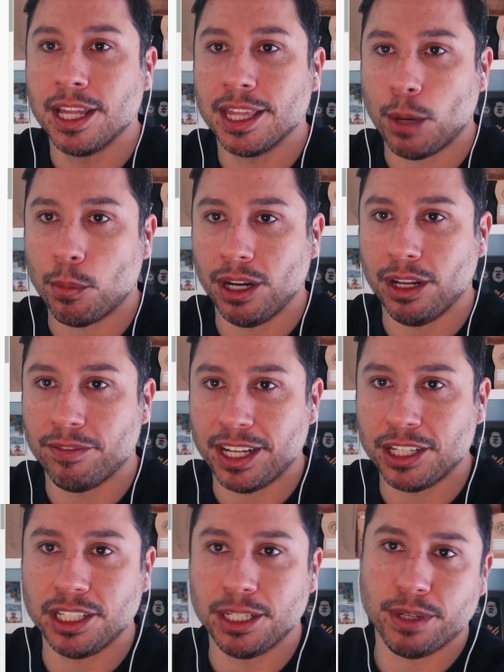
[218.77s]
that will
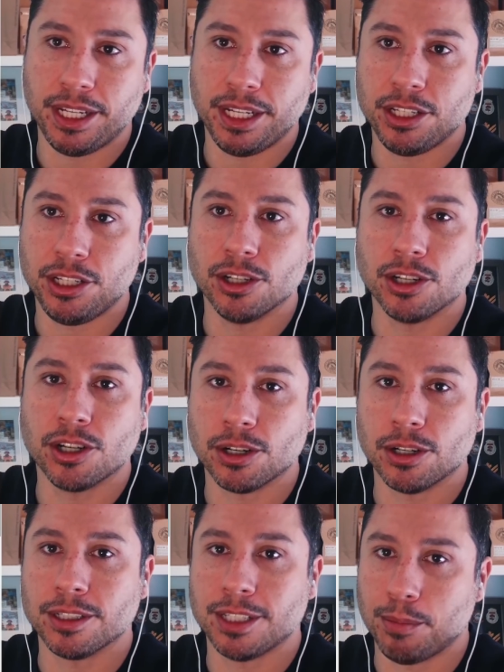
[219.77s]
eventually lead to your
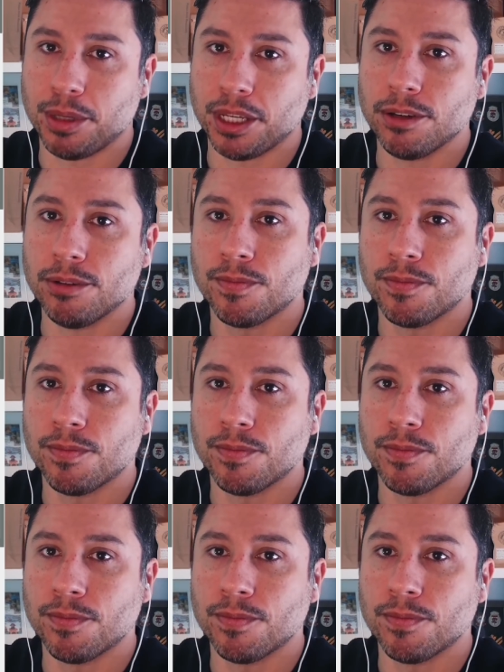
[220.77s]
girl dumping you.